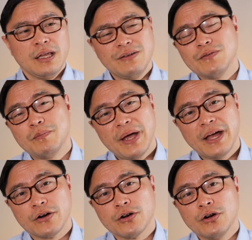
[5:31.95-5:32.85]
Even
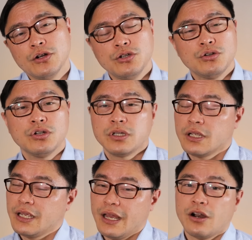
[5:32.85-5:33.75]
better, you could
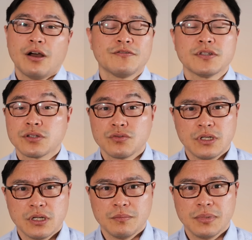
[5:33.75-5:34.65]
get off the
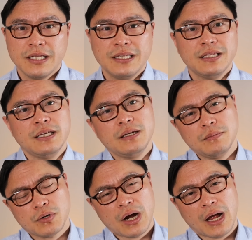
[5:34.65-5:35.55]
screen
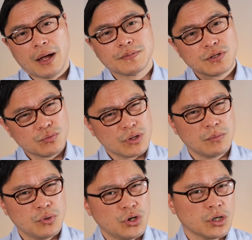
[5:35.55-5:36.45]
completely, perhaps read
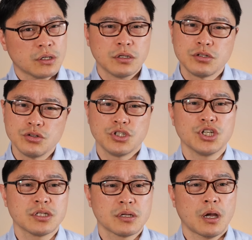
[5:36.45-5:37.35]
a book, do a
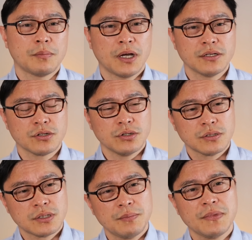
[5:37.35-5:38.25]
jigsaw puzzle,
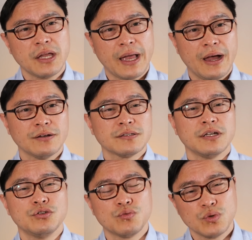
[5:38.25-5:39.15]
something else
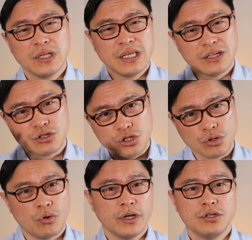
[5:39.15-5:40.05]
that you really
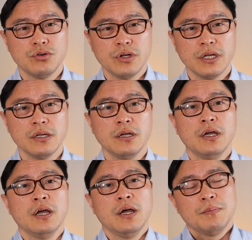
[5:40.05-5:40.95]
enjoy doing,
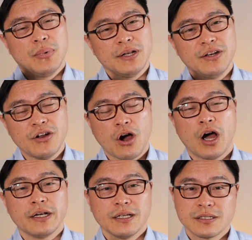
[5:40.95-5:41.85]
but
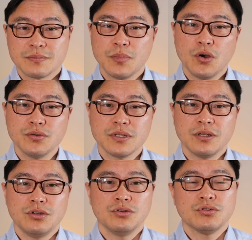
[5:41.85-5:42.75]
not
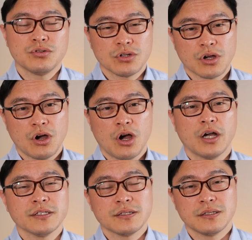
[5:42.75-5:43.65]
exposing you to the
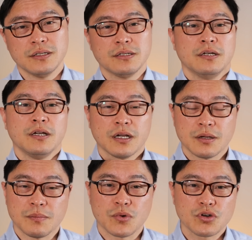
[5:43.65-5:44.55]
constant
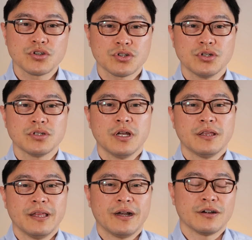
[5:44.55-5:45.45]
commercials
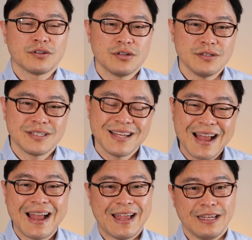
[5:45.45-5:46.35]
that are
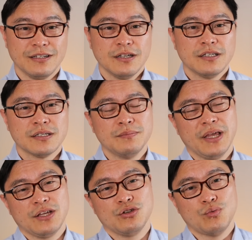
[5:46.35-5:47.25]
designed to
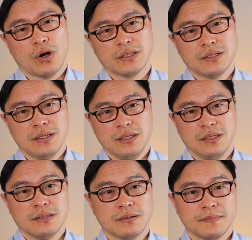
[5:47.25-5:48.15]
make you want to
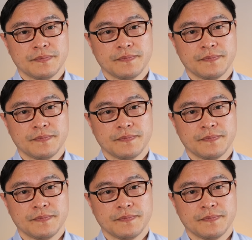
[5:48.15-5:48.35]
eat.